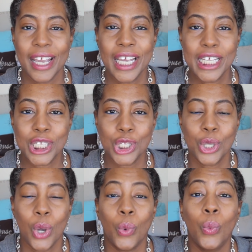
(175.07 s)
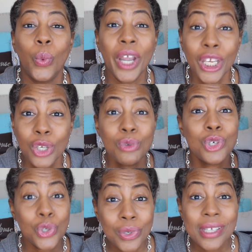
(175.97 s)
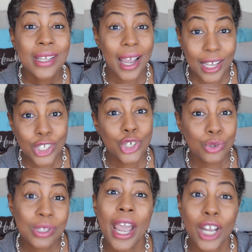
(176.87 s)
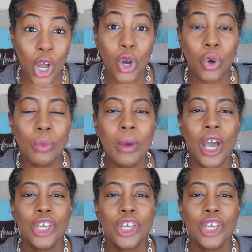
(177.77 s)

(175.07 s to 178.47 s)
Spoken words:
is when you do decide to use that comb,